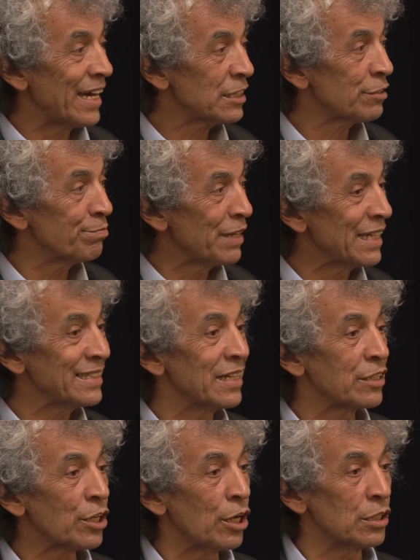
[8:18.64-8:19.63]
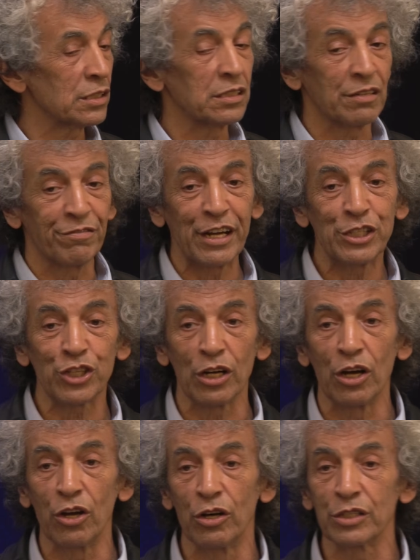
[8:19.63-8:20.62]
that means that
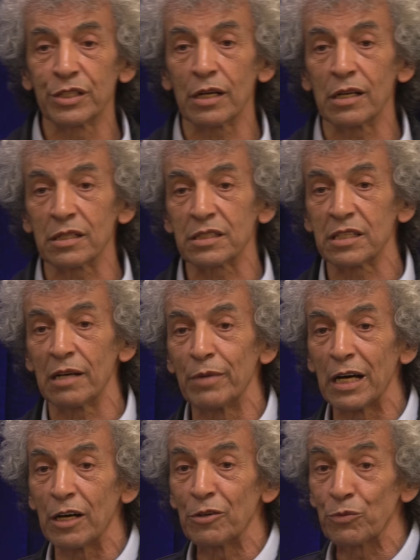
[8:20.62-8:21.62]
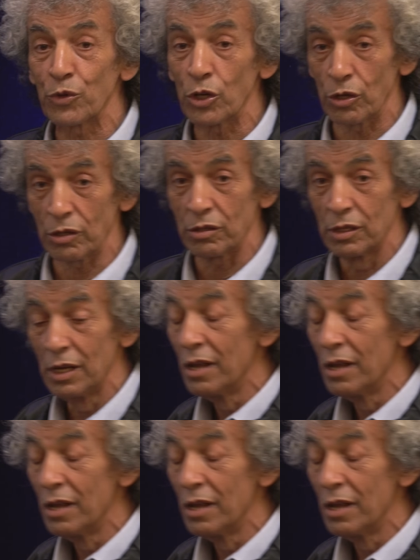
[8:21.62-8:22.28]
conservation laws are somehow wrong.